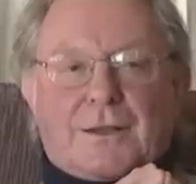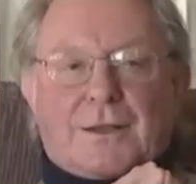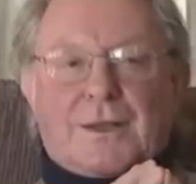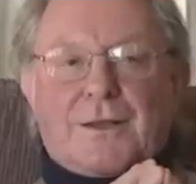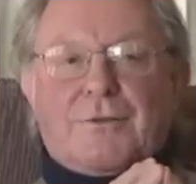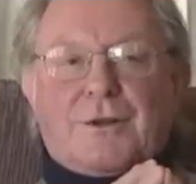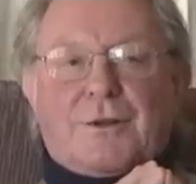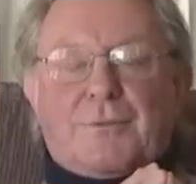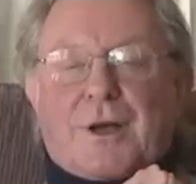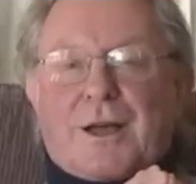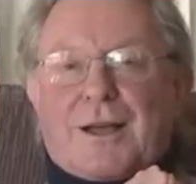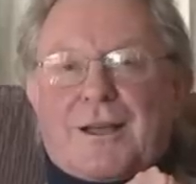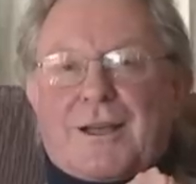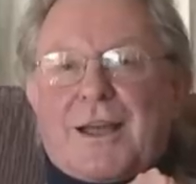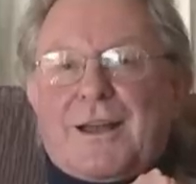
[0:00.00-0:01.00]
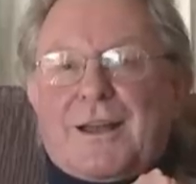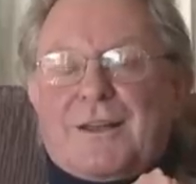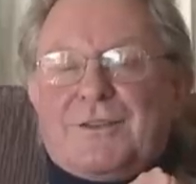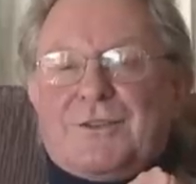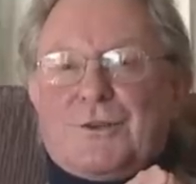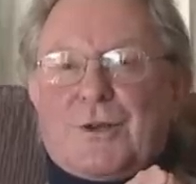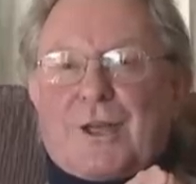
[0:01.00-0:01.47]
given it by
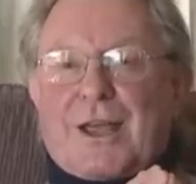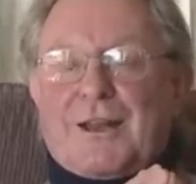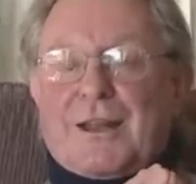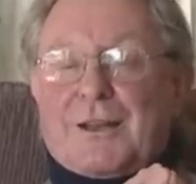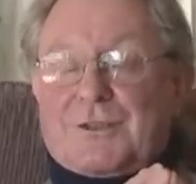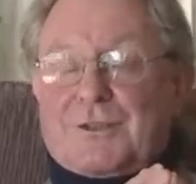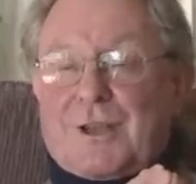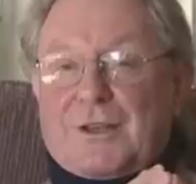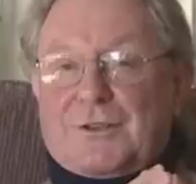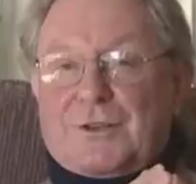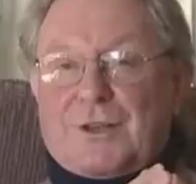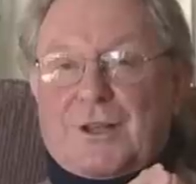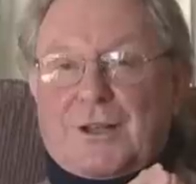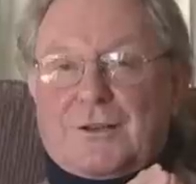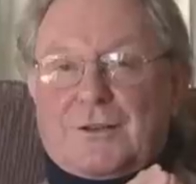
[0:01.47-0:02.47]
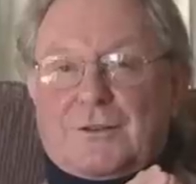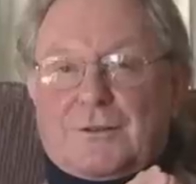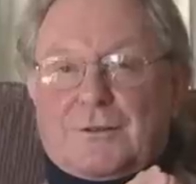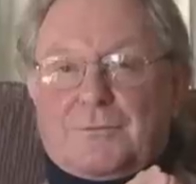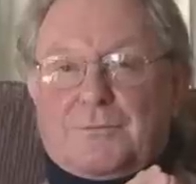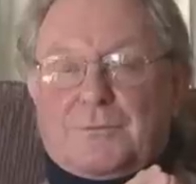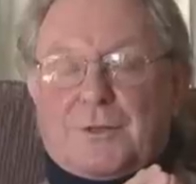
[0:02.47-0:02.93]
Sir Anand Sachinand,
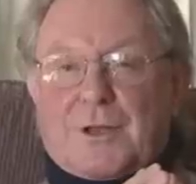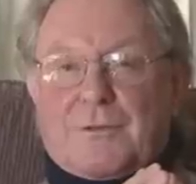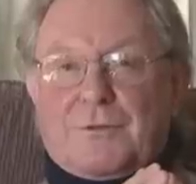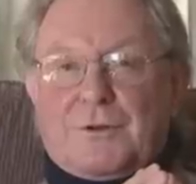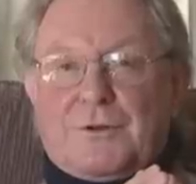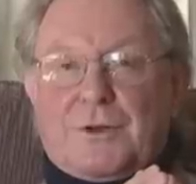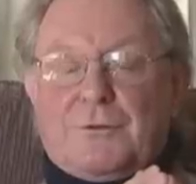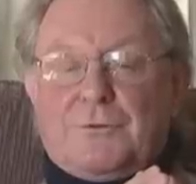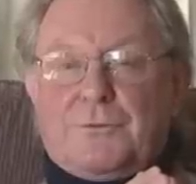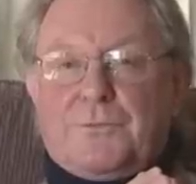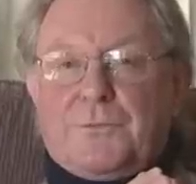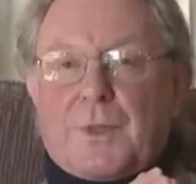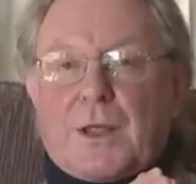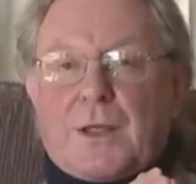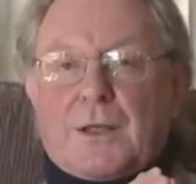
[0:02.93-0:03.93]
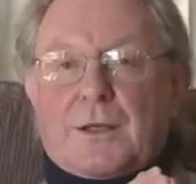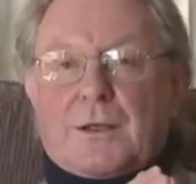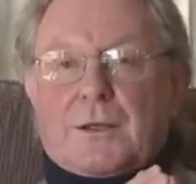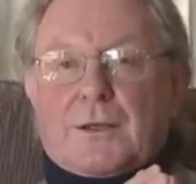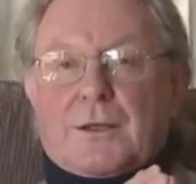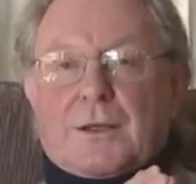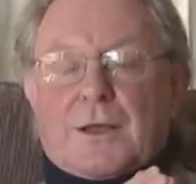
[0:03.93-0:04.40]
the Governor-General,
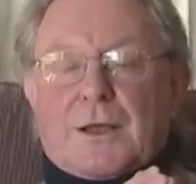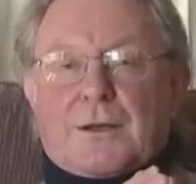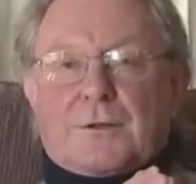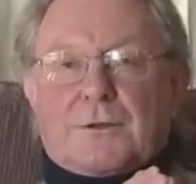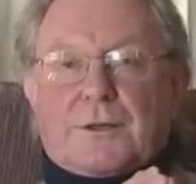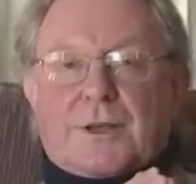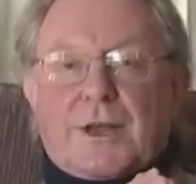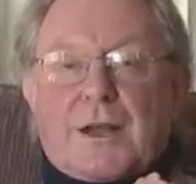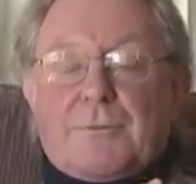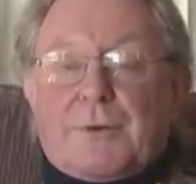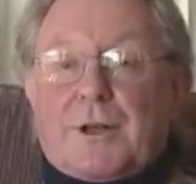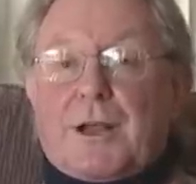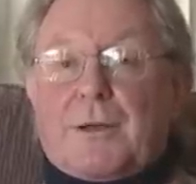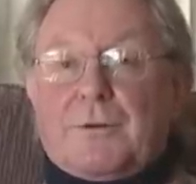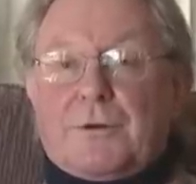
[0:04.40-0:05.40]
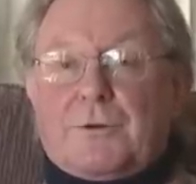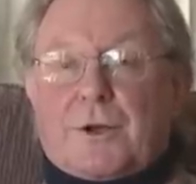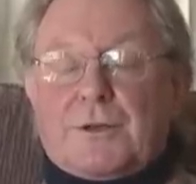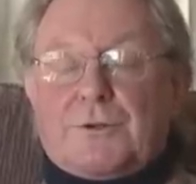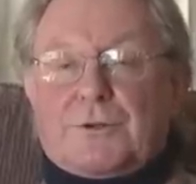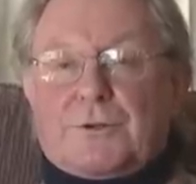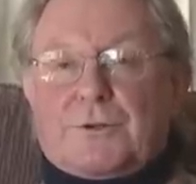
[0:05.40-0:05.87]
at the Canterbury Club in
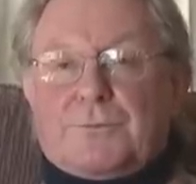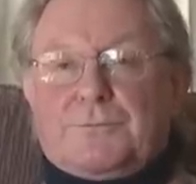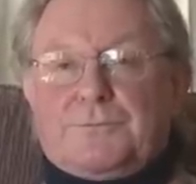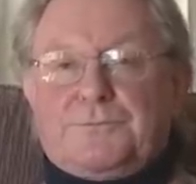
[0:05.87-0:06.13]
Christchurch,